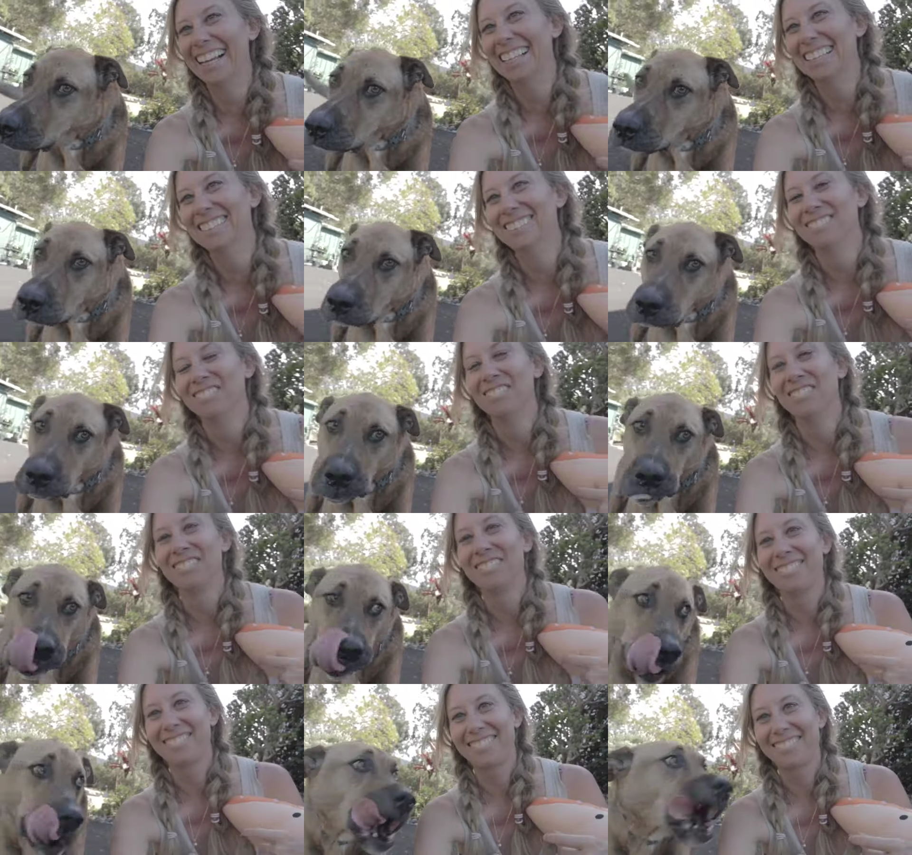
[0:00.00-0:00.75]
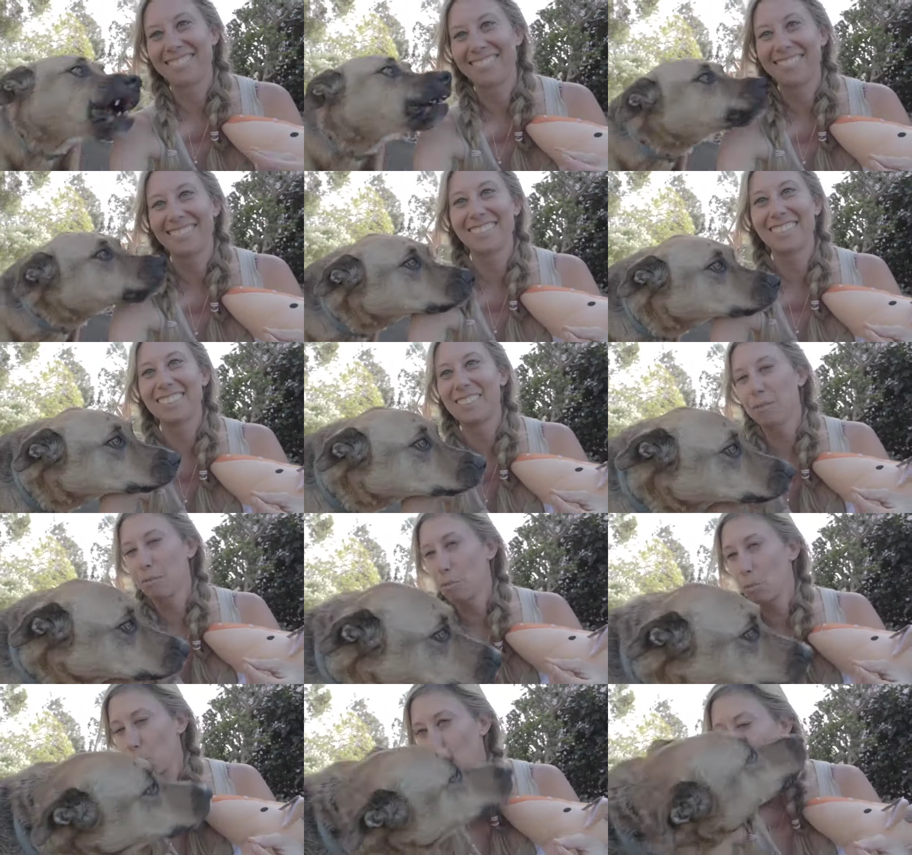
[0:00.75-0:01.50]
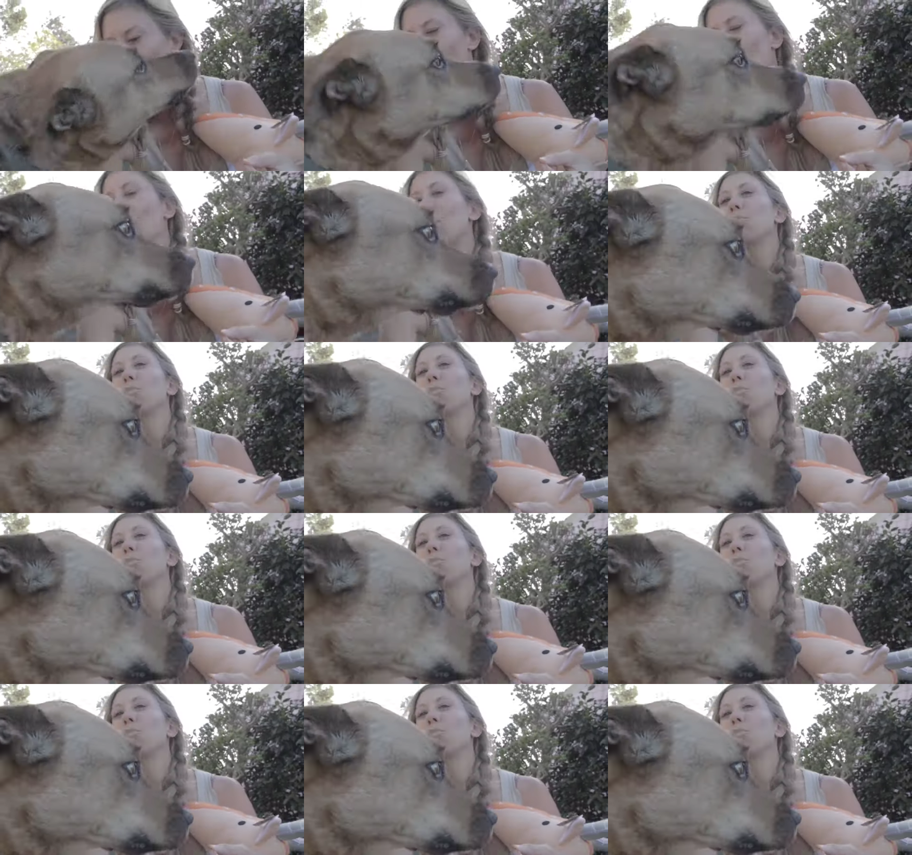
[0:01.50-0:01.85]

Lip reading: (no one is talking)